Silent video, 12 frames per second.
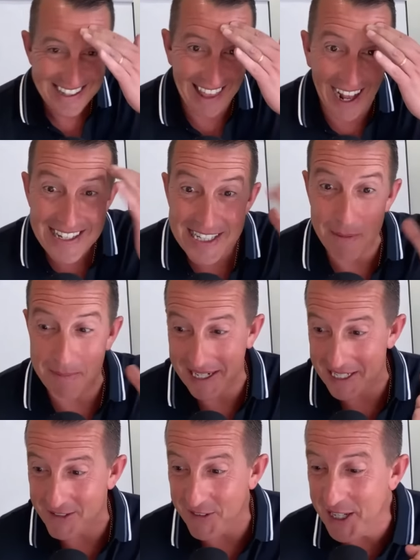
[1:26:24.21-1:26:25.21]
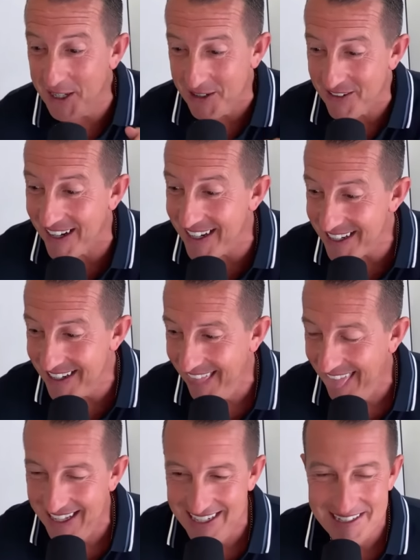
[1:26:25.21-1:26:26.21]
That's the biggest fear, right?
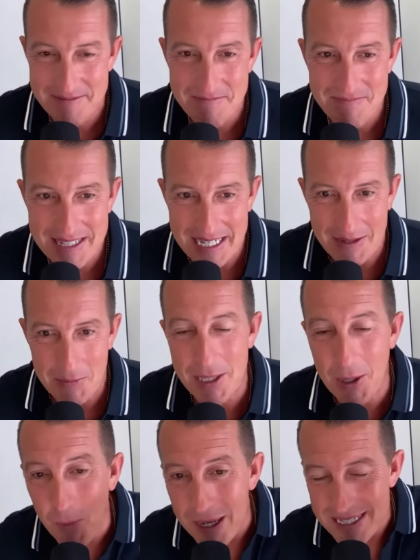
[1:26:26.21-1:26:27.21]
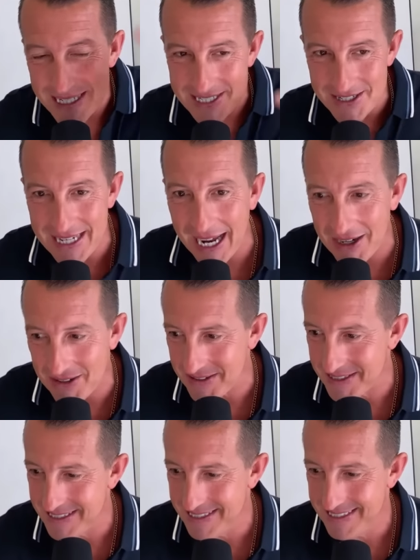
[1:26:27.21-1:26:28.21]
Well, it was until now.
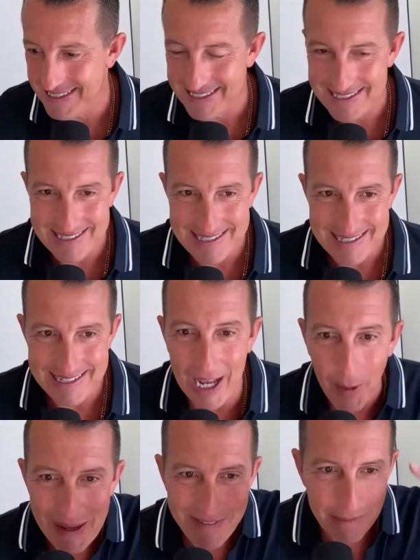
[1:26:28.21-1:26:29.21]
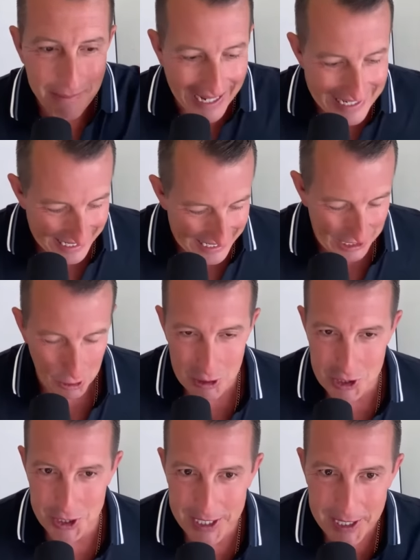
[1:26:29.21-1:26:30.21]
Now we have an amazing
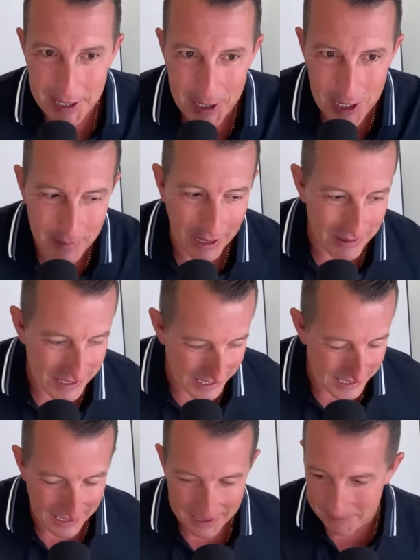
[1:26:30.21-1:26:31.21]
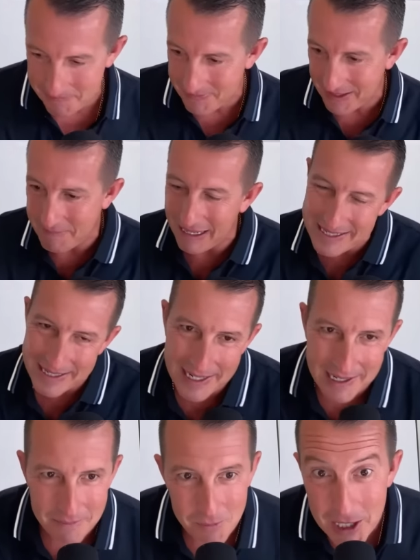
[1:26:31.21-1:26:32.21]
solution you're going to hear about today. Not
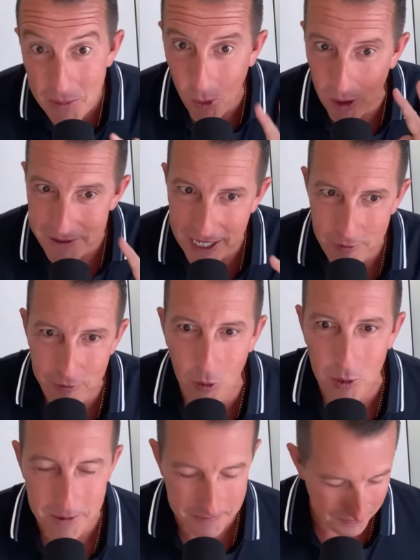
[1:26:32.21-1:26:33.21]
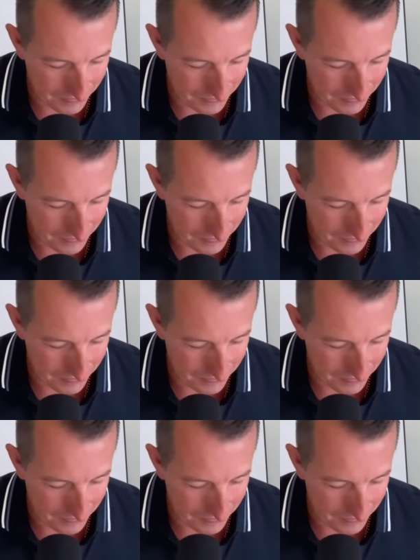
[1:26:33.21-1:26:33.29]
today, really more on day 4.